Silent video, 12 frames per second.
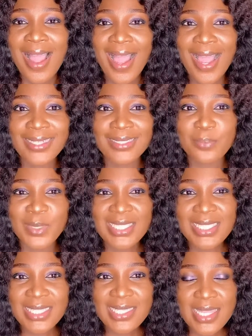And the
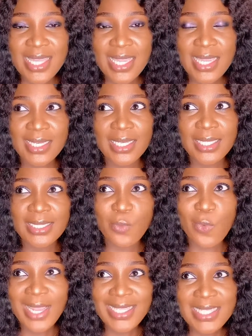business thing, the
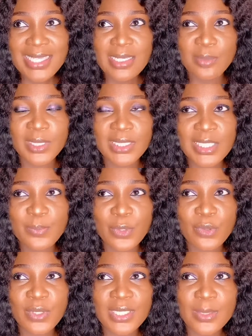wise thing about this
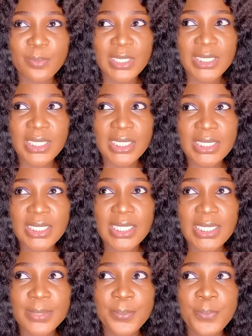POS business is,